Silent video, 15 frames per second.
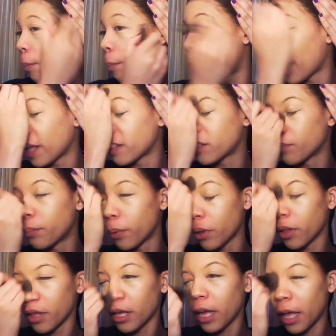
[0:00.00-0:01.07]
bite the
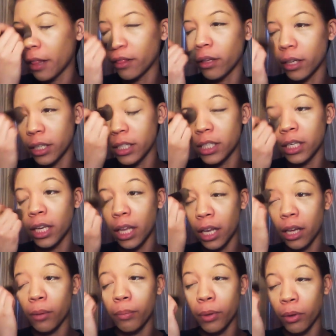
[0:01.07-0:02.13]
bullet and look into
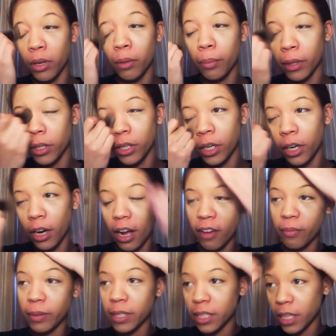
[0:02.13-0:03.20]
getting a beauty blender.
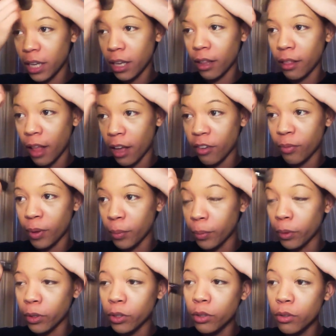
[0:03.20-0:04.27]
I've been seeing a lot of
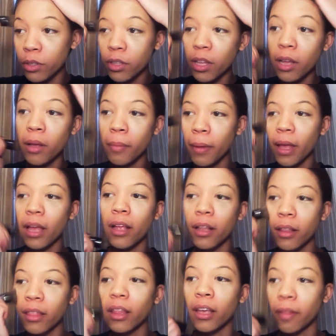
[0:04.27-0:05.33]
people use them,
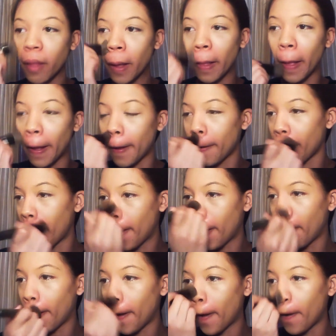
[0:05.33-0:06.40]
and like they like
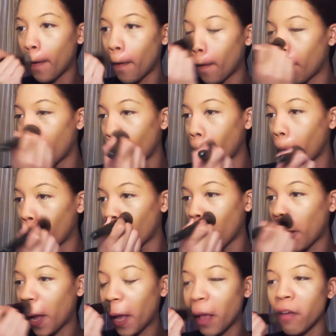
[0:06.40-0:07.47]

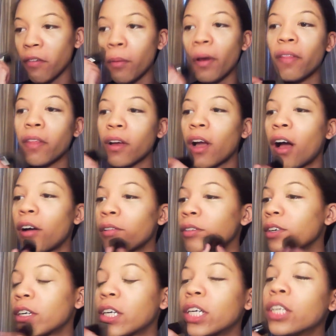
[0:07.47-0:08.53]
rave about the
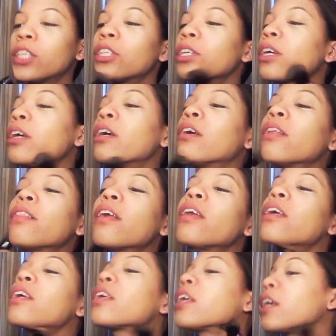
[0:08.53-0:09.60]
coverage that
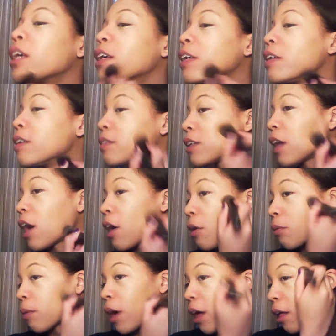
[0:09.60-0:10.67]
it gives and
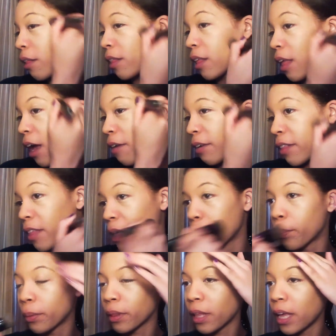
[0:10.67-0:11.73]
how well
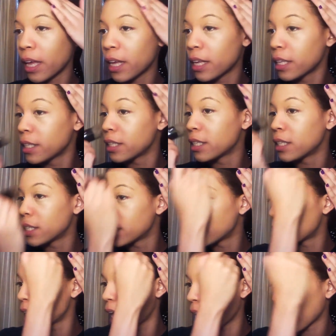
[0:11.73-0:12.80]
everything
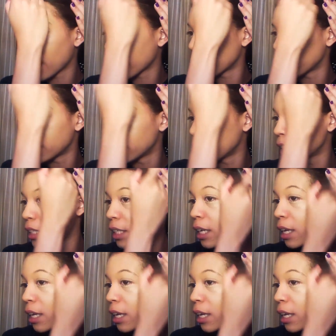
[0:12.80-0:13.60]
blends, and